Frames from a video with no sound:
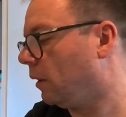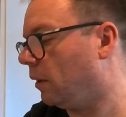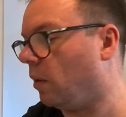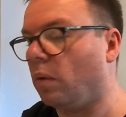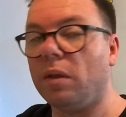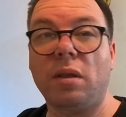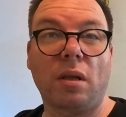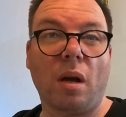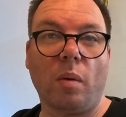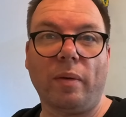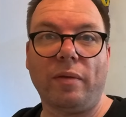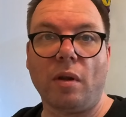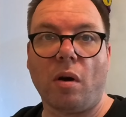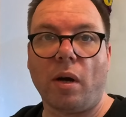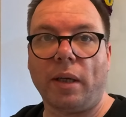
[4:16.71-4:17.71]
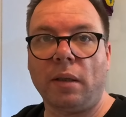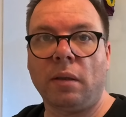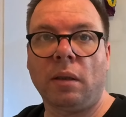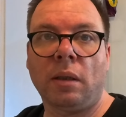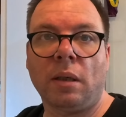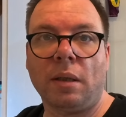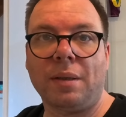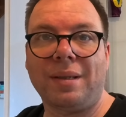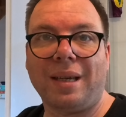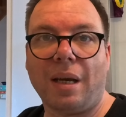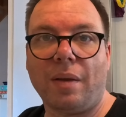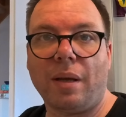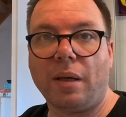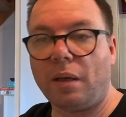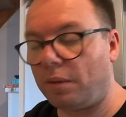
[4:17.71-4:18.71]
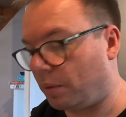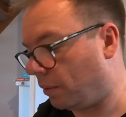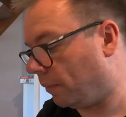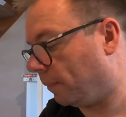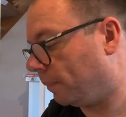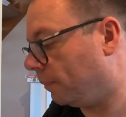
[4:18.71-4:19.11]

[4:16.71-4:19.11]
So I'm going to start with 9 and see how that goes.